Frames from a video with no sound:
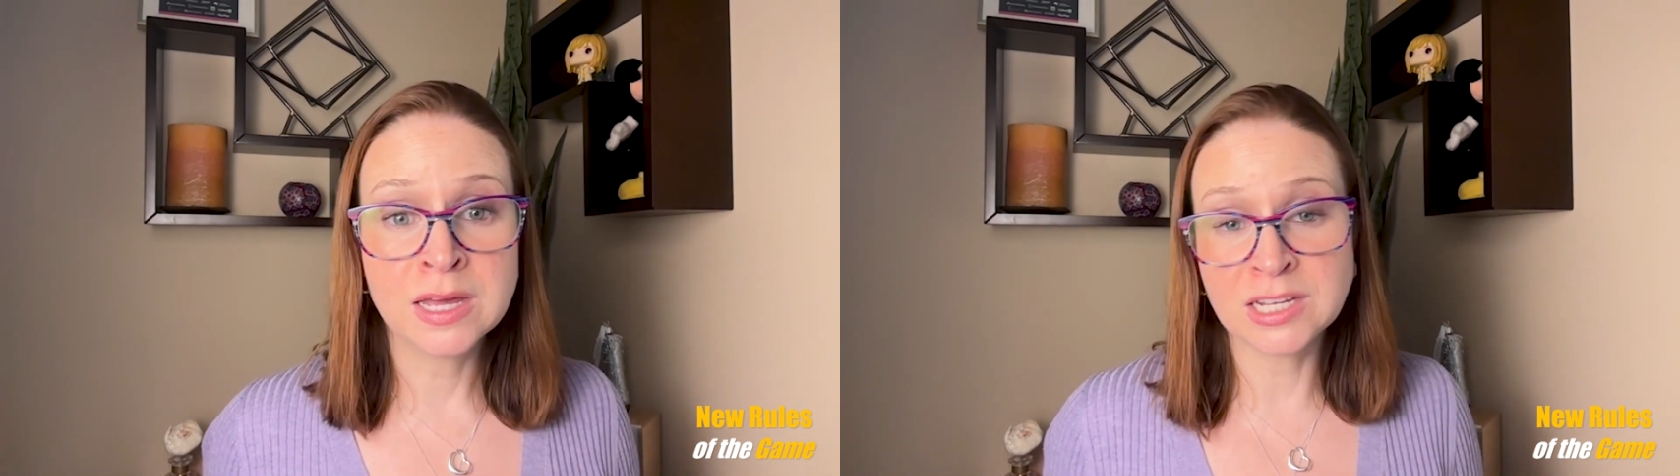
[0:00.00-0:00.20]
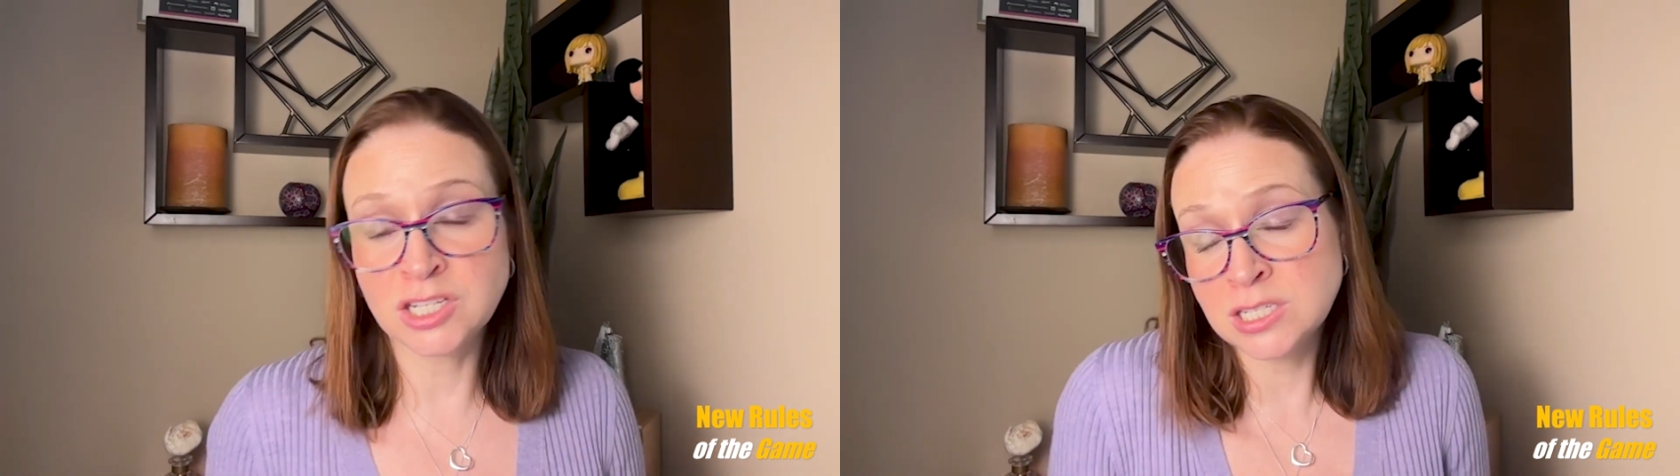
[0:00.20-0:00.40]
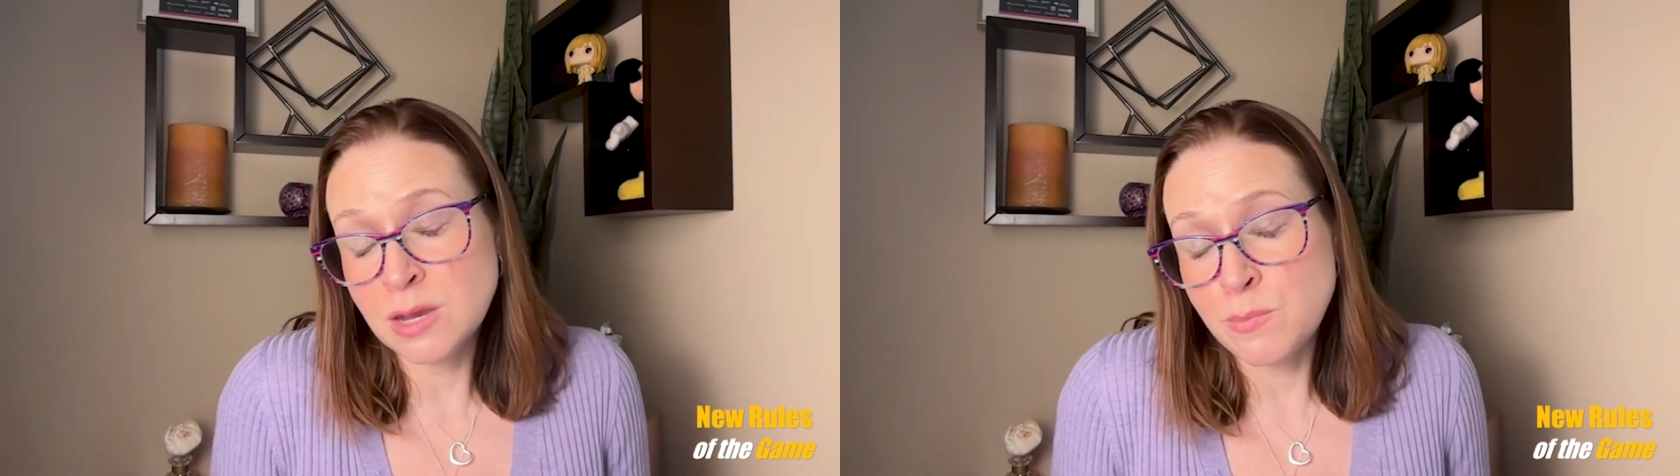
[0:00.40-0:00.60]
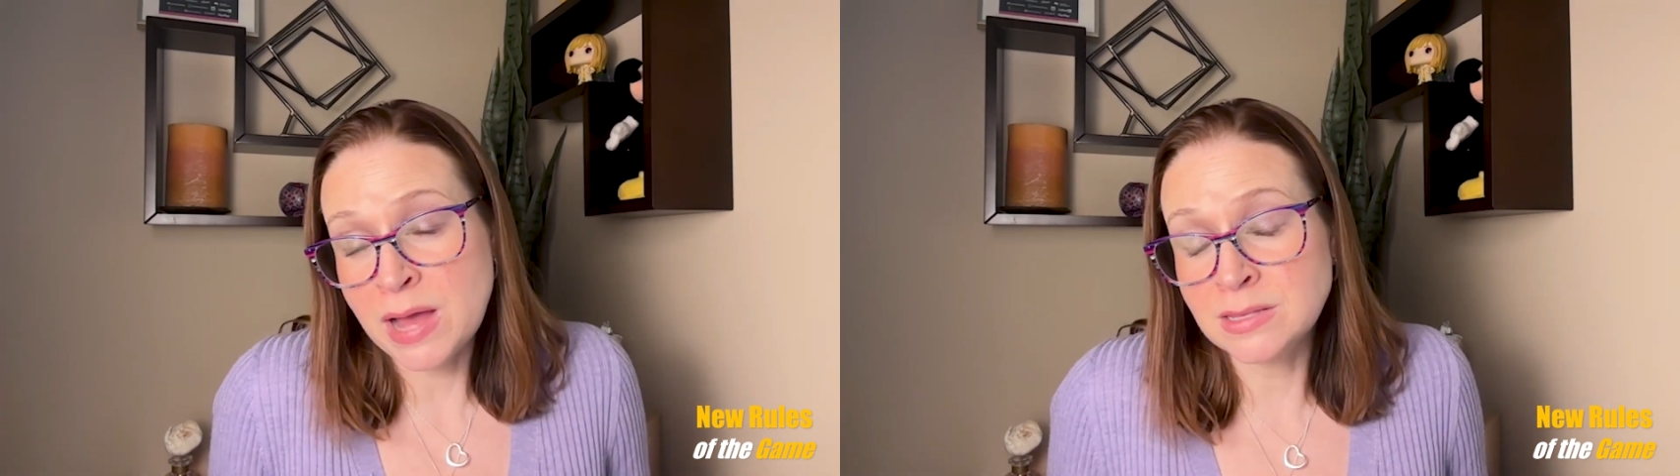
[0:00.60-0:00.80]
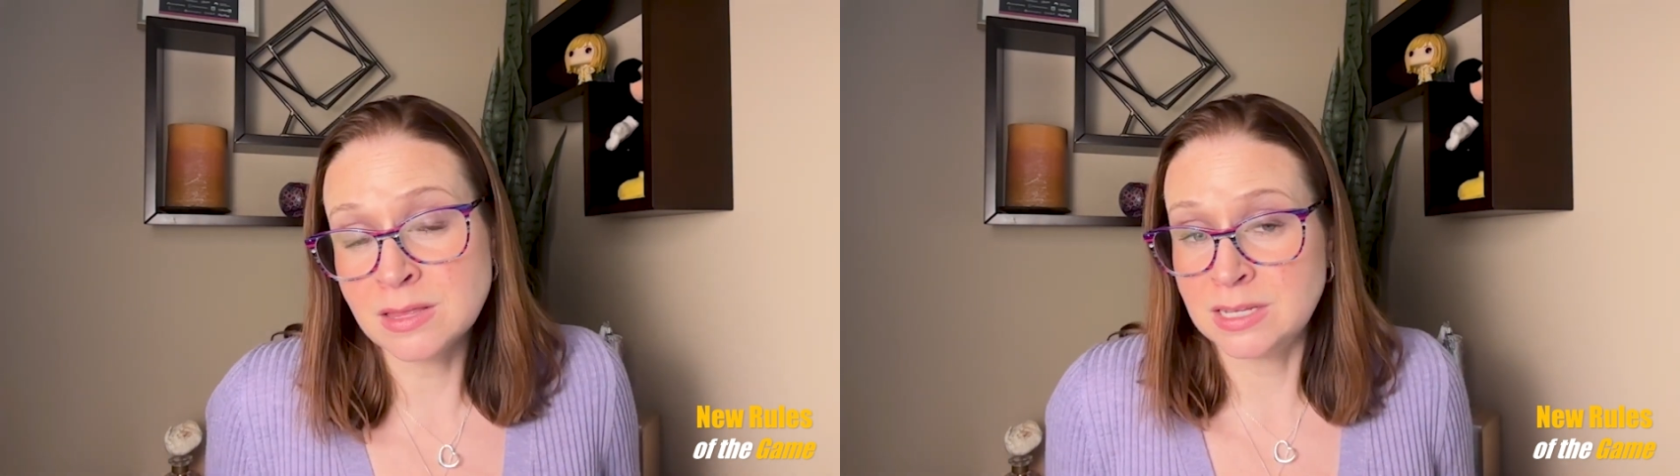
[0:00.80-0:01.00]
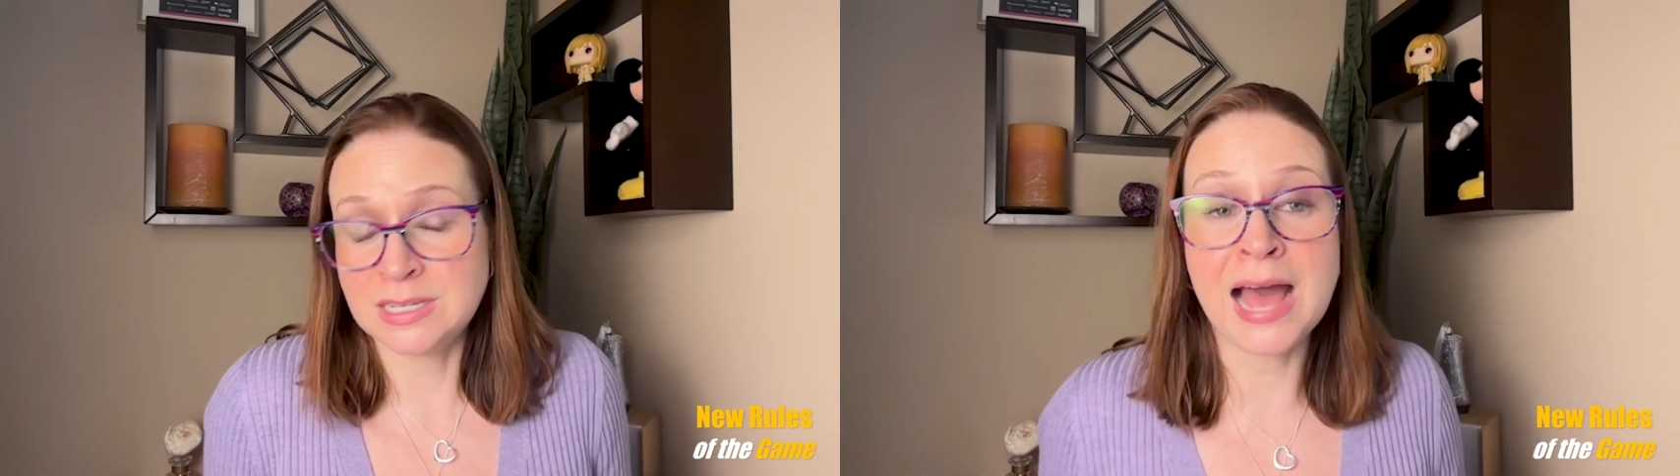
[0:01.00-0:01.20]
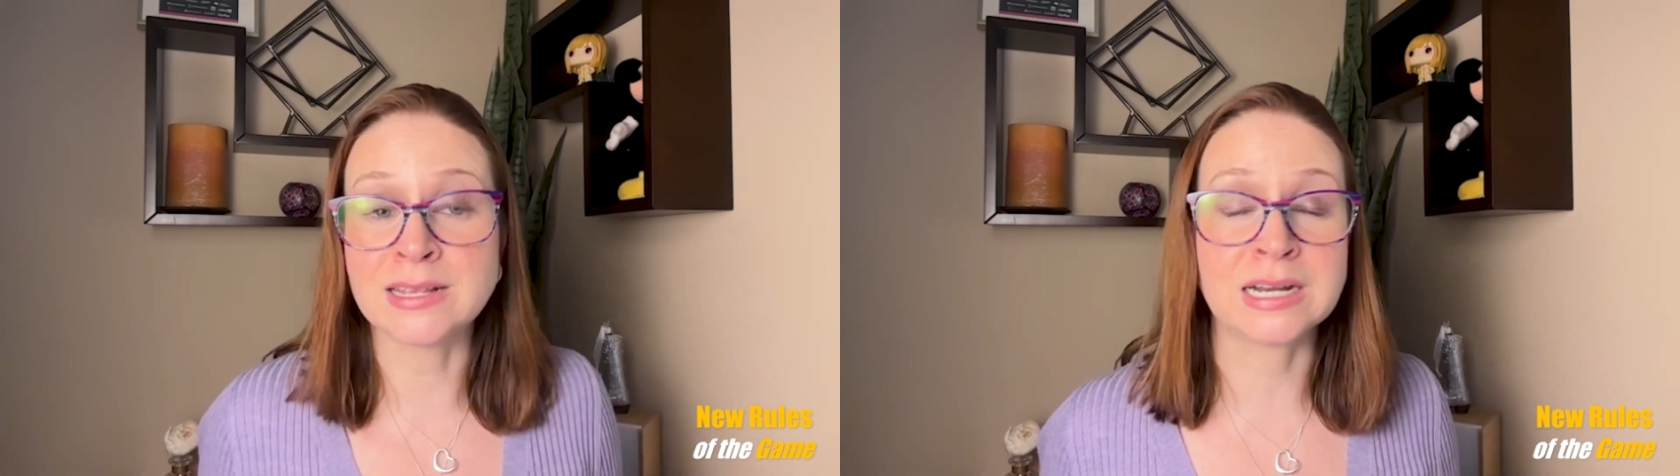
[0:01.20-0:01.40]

it just depends on the task.